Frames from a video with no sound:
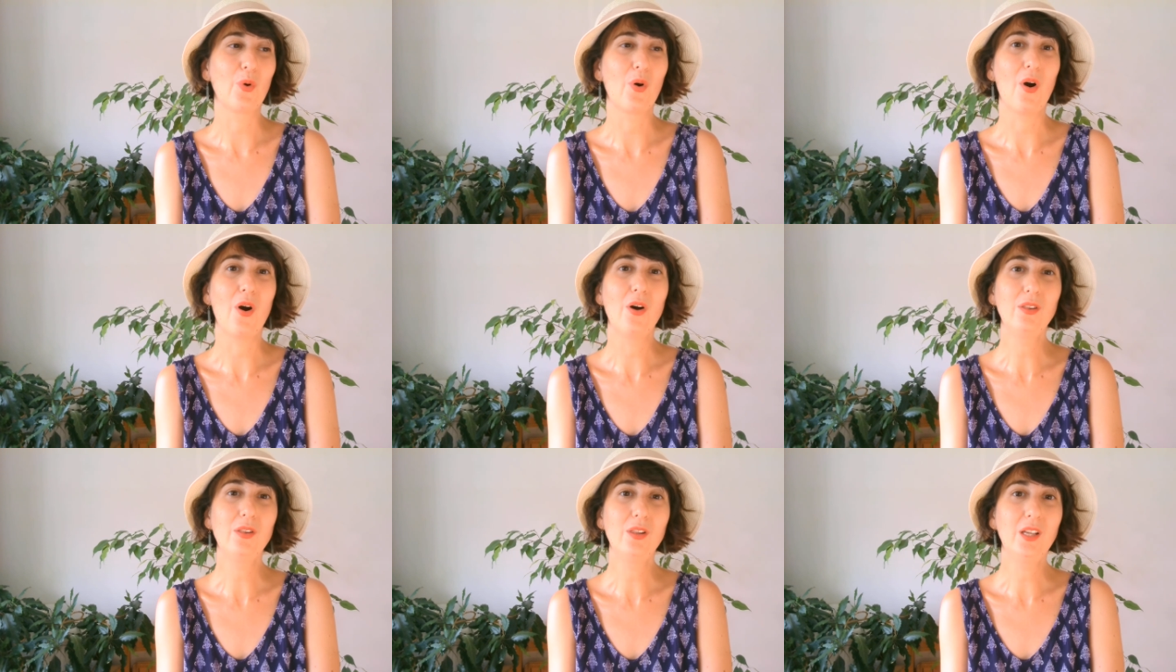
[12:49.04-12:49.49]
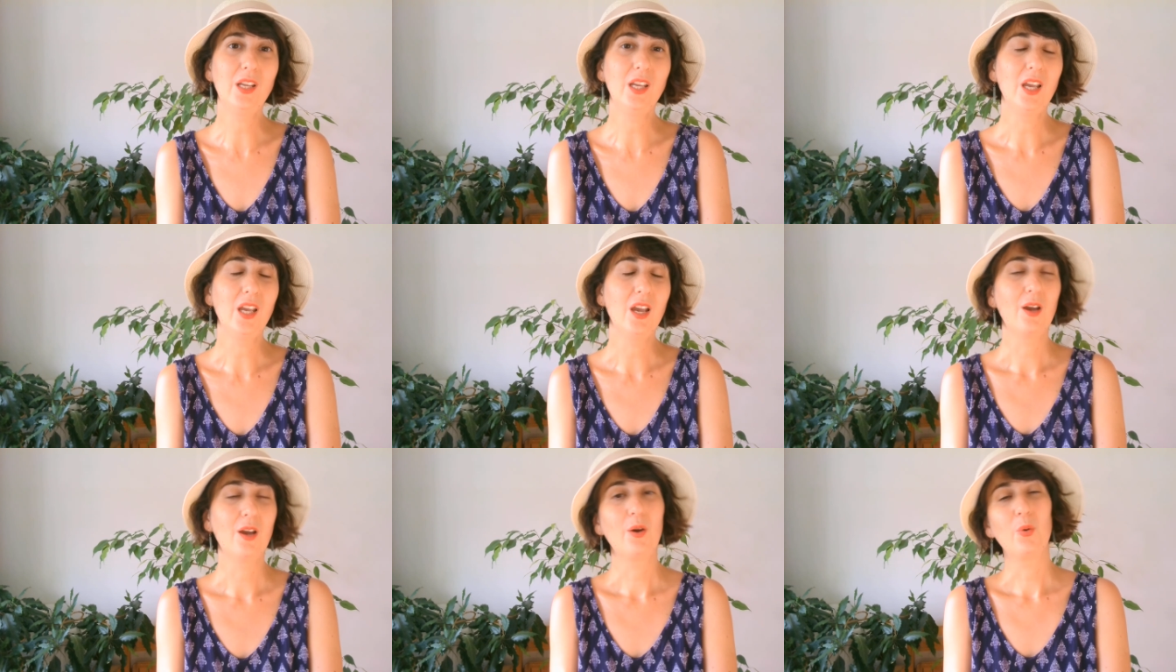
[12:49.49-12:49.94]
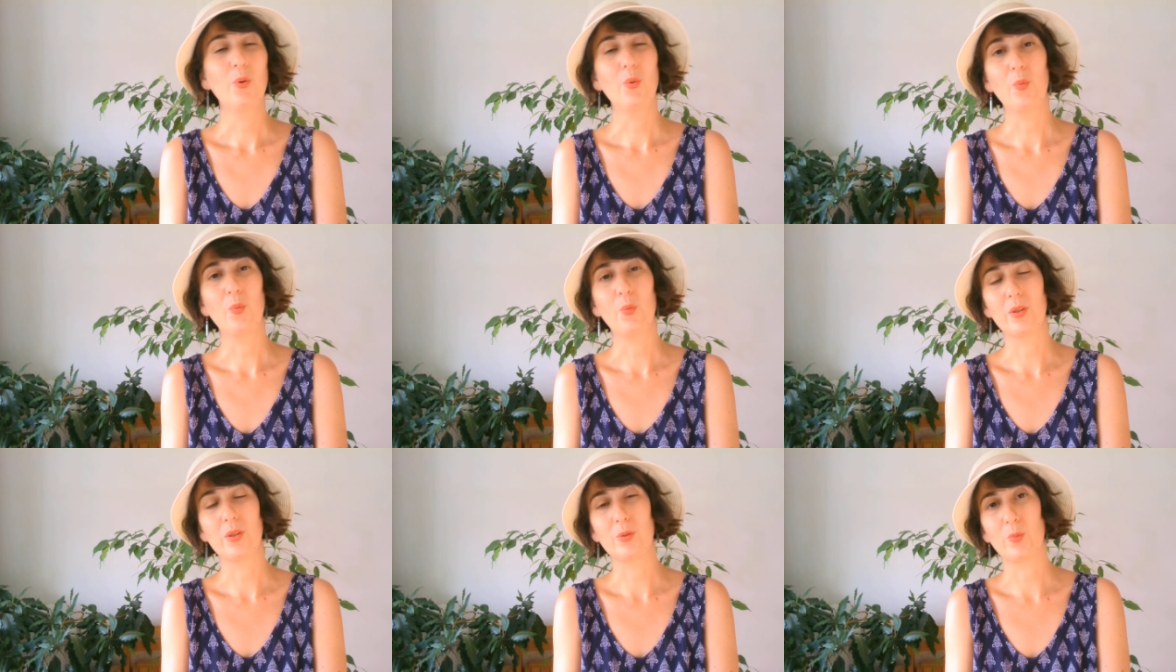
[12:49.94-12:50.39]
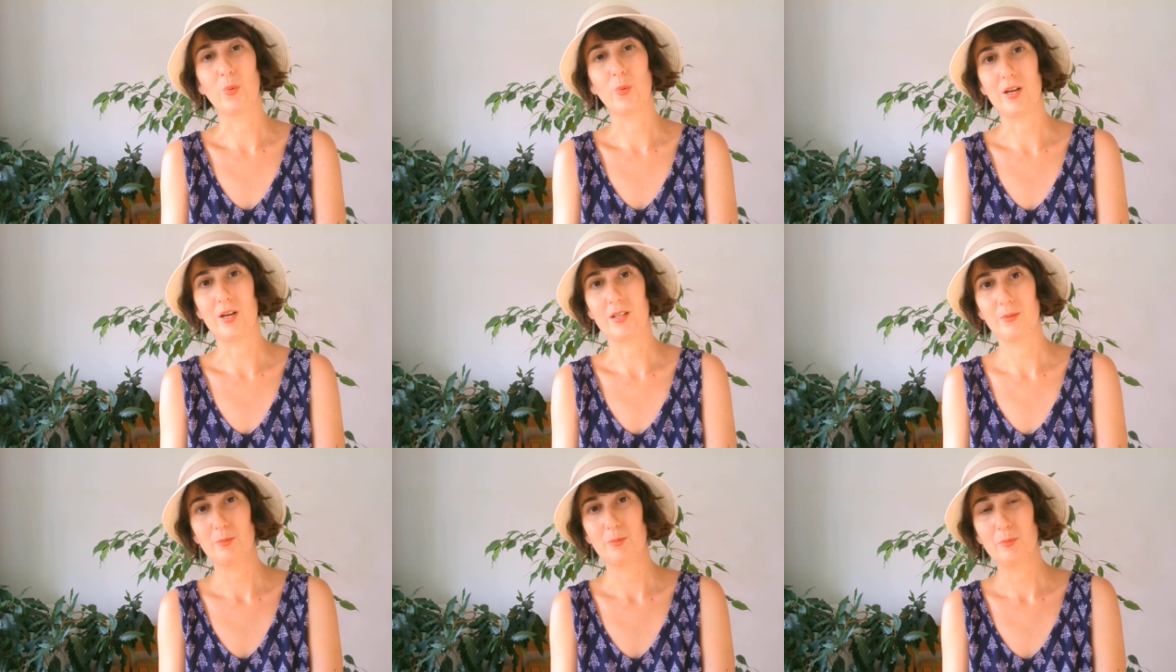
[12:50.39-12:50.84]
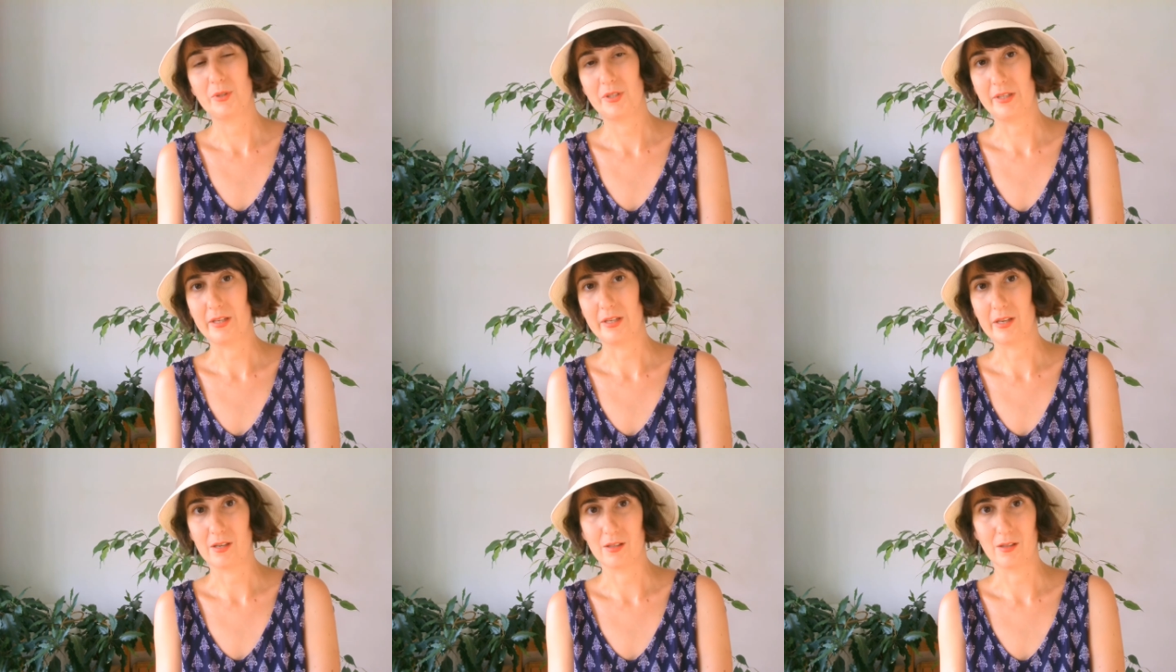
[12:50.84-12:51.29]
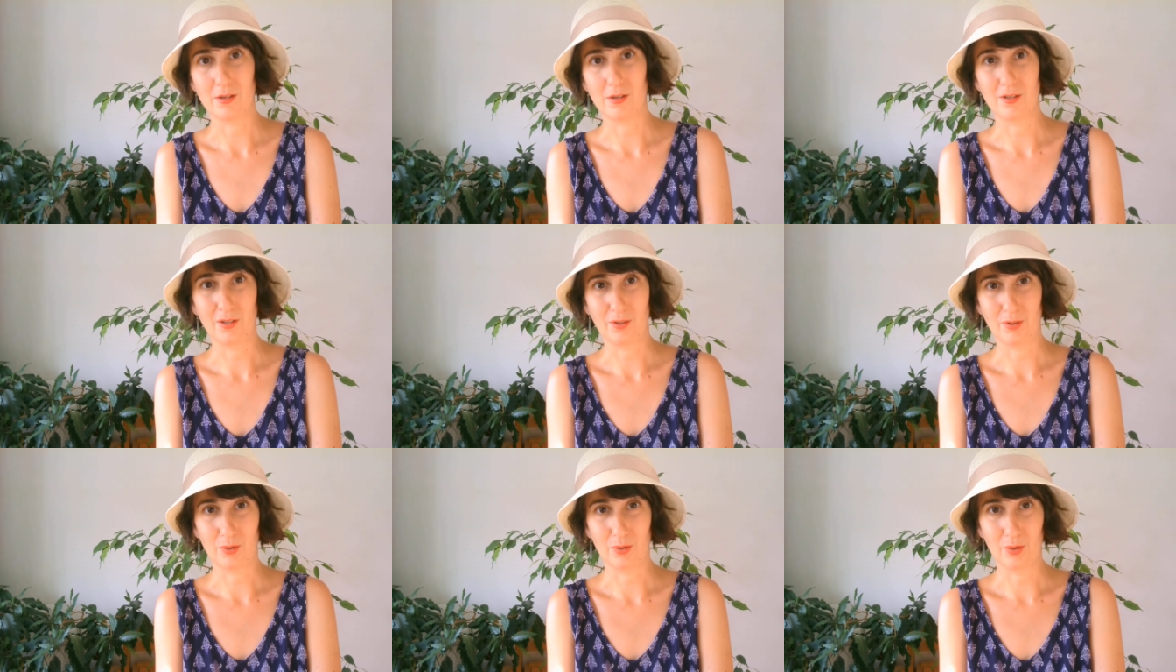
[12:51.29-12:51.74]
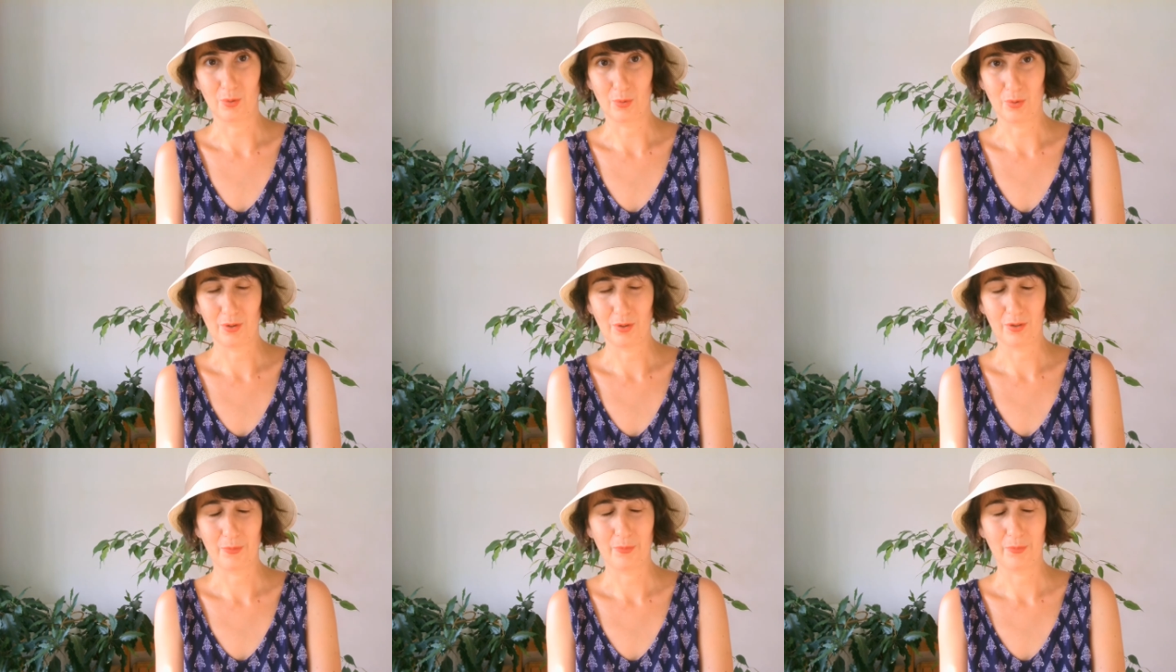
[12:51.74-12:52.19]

only with one particular look.